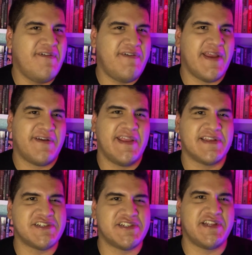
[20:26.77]
Very
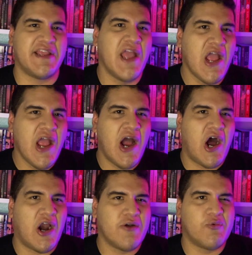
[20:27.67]
interesting
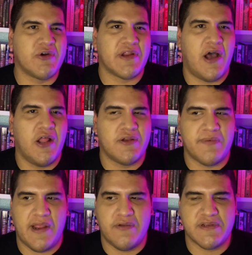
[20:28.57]
artwork all
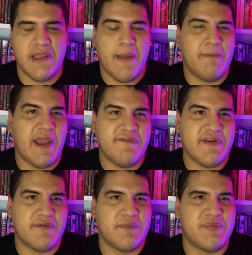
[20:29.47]
around. My
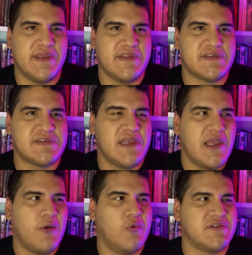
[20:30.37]
favorite piece
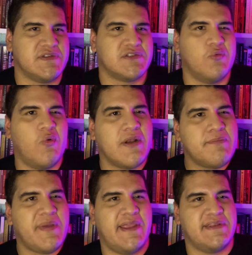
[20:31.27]
was this one
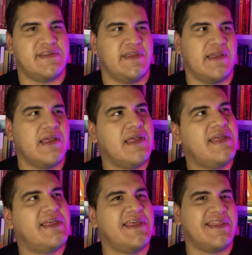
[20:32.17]
painting.
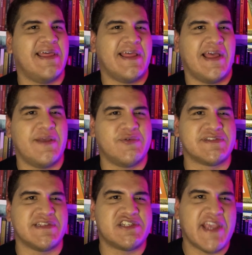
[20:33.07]
It
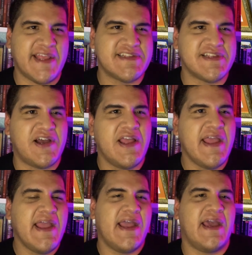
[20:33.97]
was a chainsaw,
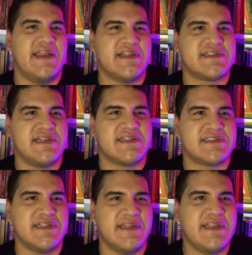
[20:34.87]
and it said,
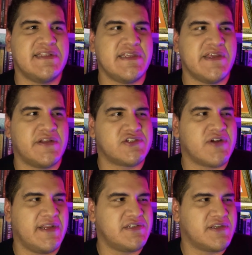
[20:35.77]
"Celine Dion
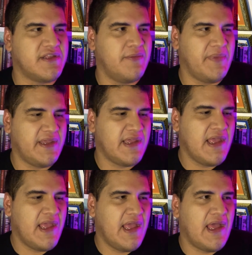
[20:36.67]
tried to kill me."
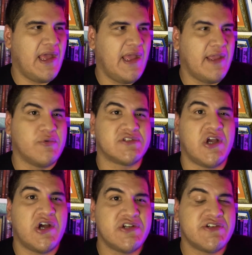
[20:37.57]
It was
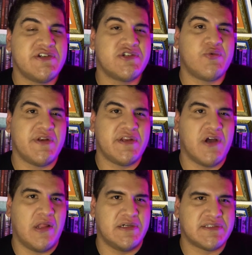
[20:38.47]

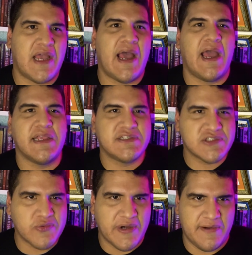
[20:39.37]
$120, I
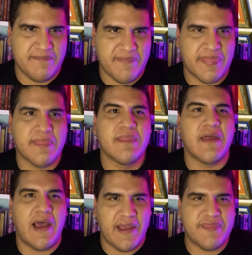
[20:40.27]
swear.
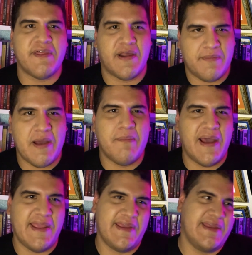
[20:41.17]
I thought about
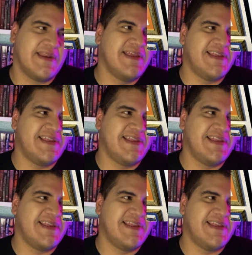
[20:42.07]
buying it.